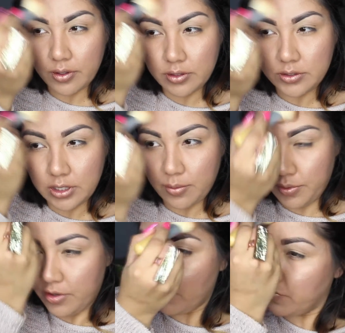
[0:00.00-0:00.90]
on top
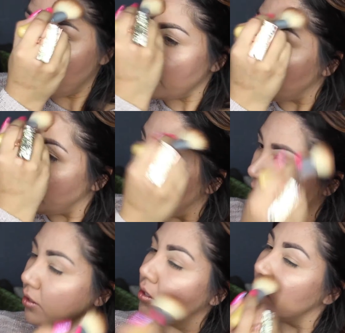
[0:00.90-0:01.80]
of your
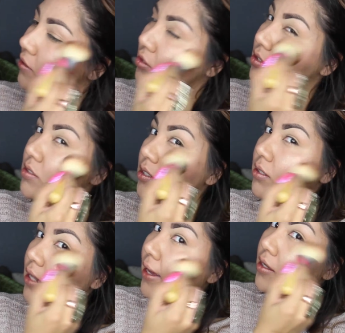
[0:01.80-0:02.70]
forehead. Just a
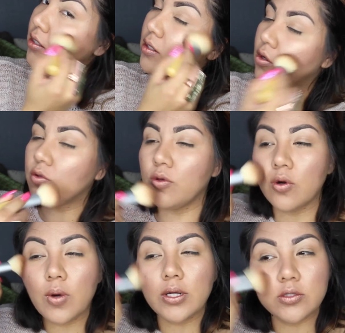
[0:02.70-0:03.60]
light glow. You
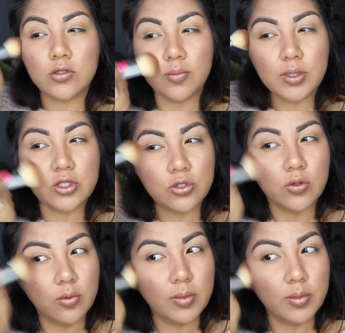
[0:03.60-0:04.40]
don't want it to be too